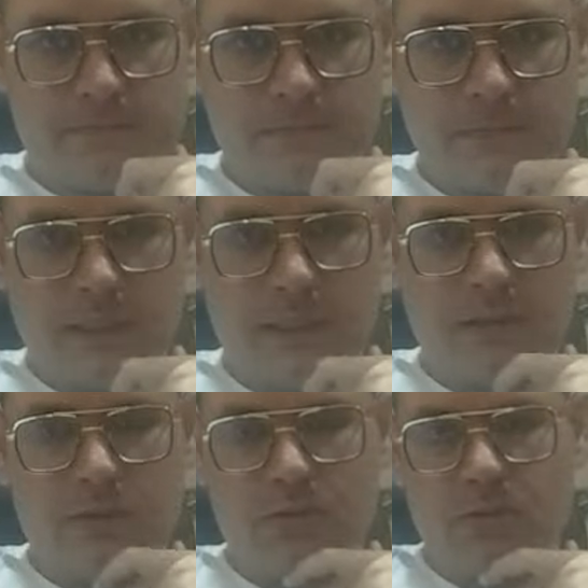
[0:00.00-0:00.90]
It
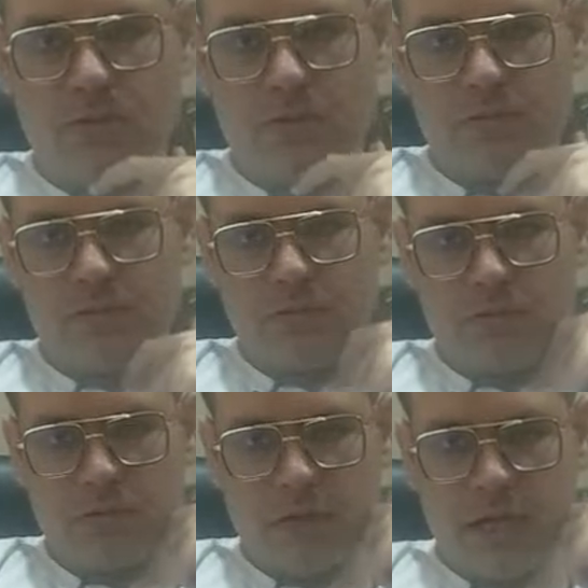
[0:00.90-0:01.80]
is draw.
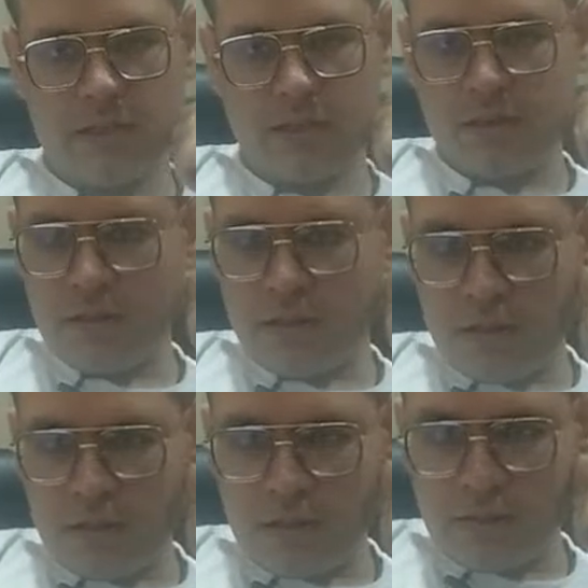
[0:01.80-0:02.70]
Right.
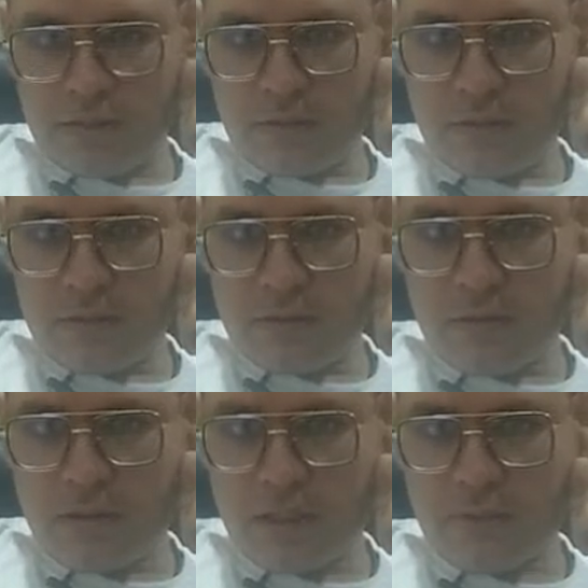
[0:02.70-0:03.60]

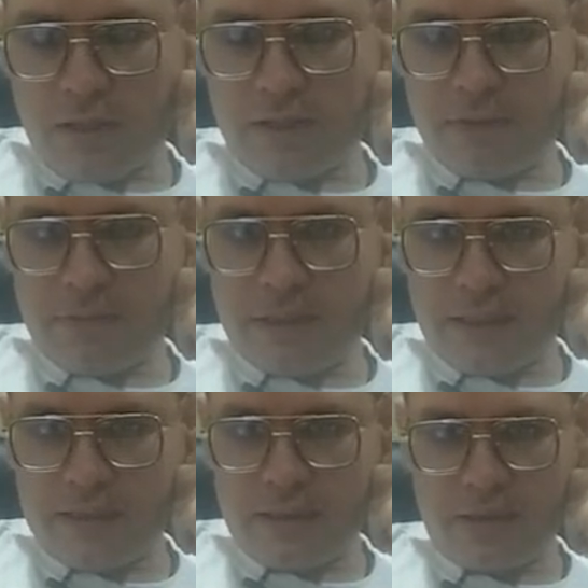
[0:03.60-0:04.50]
Okay, what will be the
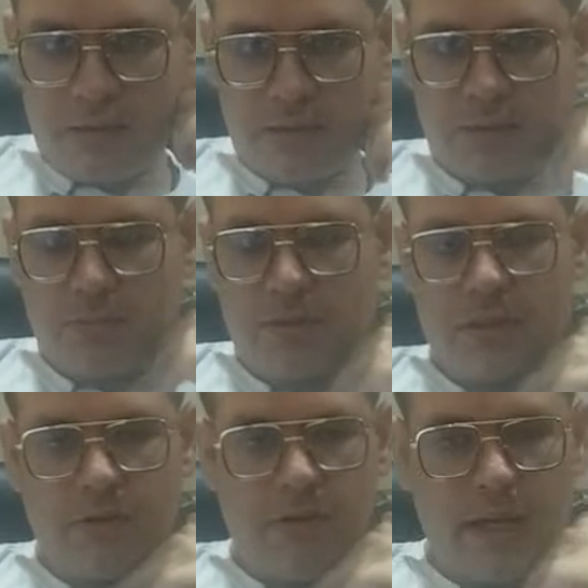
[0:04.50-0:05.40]
result of this
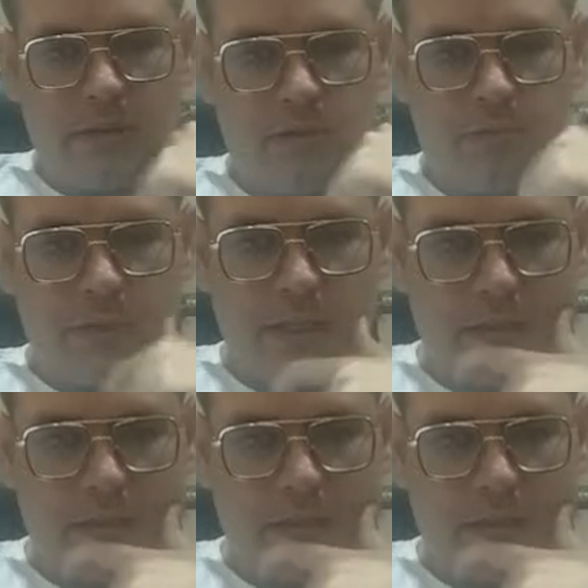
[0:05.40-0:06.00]
position? White to play.